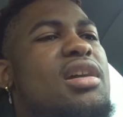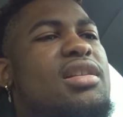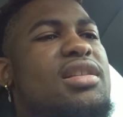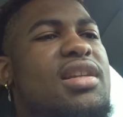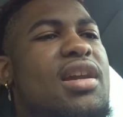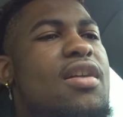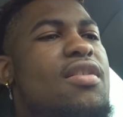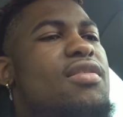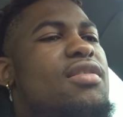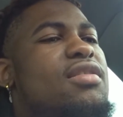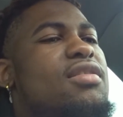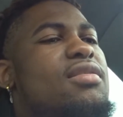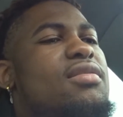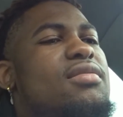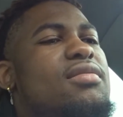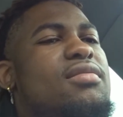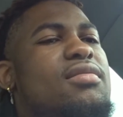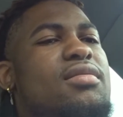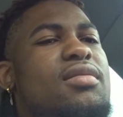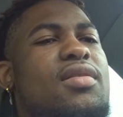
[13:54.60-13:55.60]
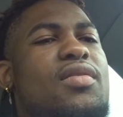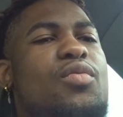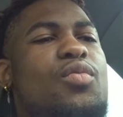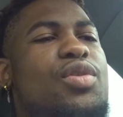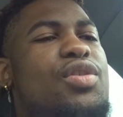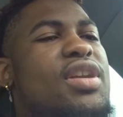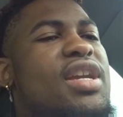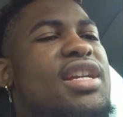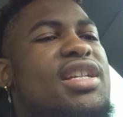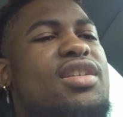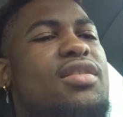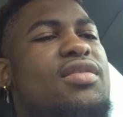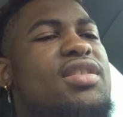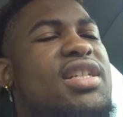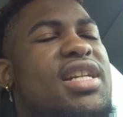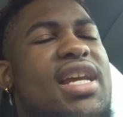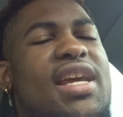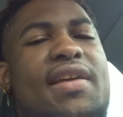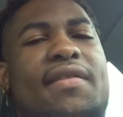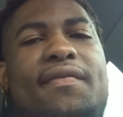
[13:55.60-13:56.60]
Turn up. When you get your
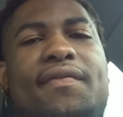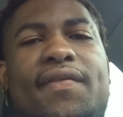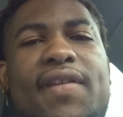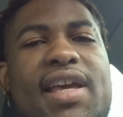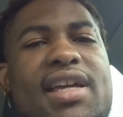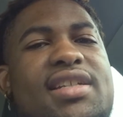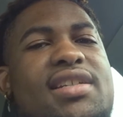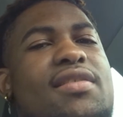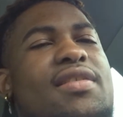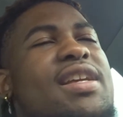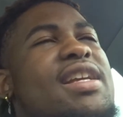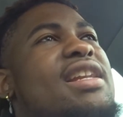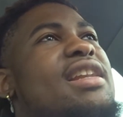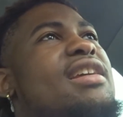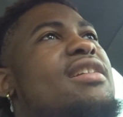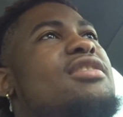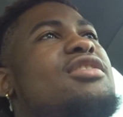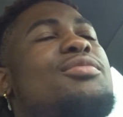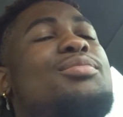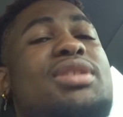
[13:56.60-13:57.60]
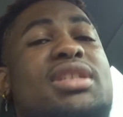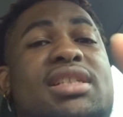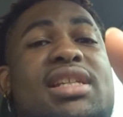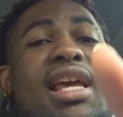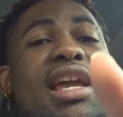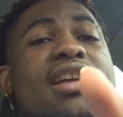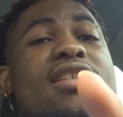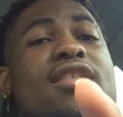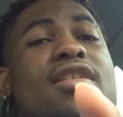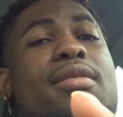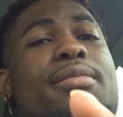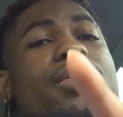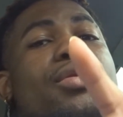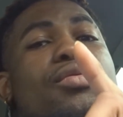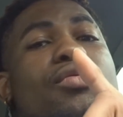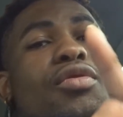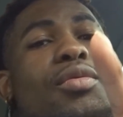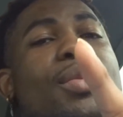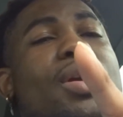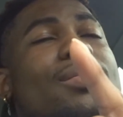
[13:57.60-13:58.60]
check, flex on these niggas, but stay humble.
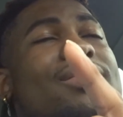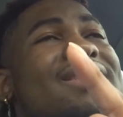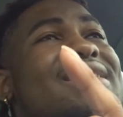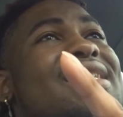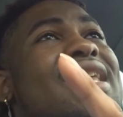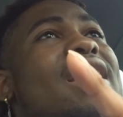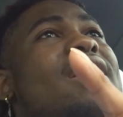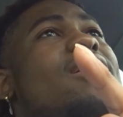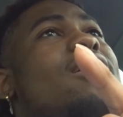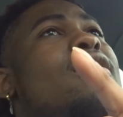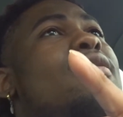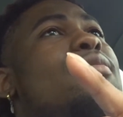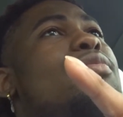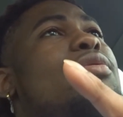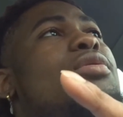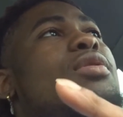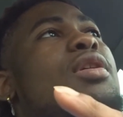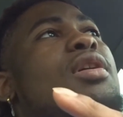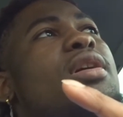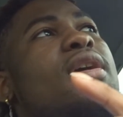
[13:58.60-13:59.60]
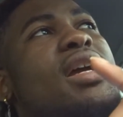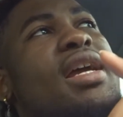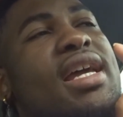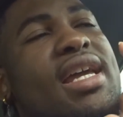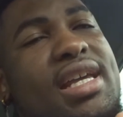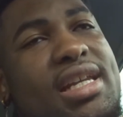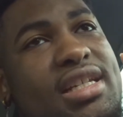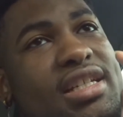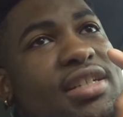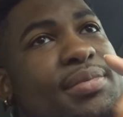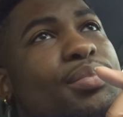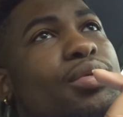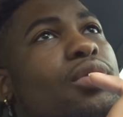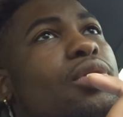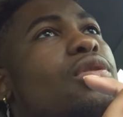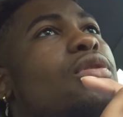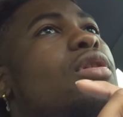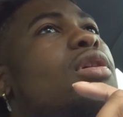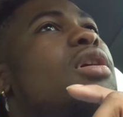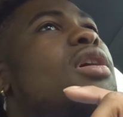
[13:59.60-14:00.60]
Remember to stay humble and
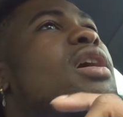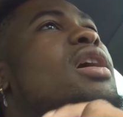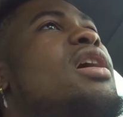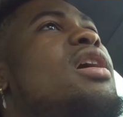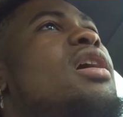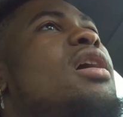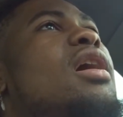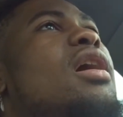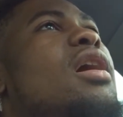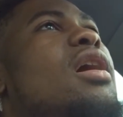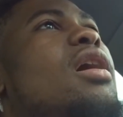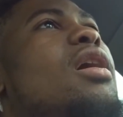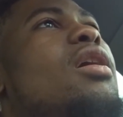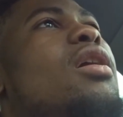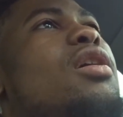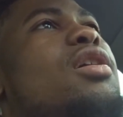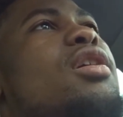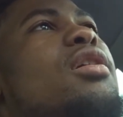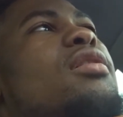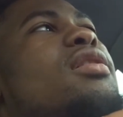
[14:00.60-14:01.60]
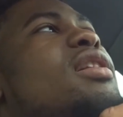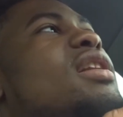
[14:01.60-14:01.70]
explore all your